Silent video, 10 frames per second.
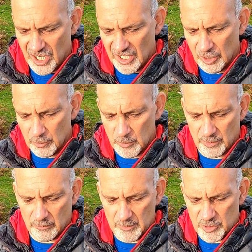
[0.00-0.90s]
nylon
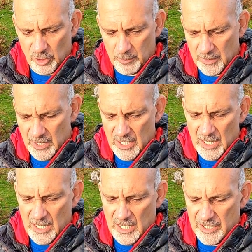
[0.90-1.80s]
with a ripstop
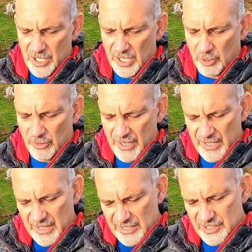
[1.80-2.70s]
nylon
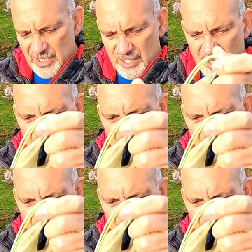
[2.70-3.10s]
there. That's